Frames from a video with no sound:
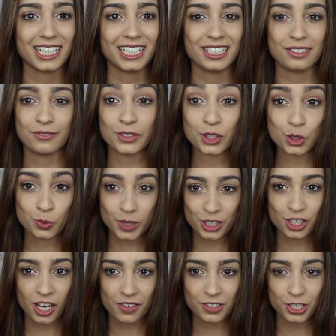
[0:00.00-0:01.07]
kind of
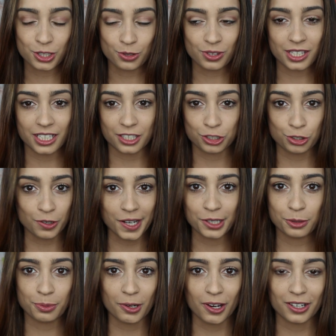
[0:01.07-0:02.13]
switch off to new things, try
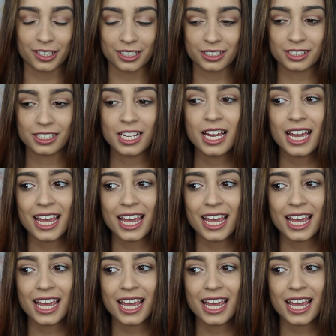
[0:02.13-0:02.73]
new products.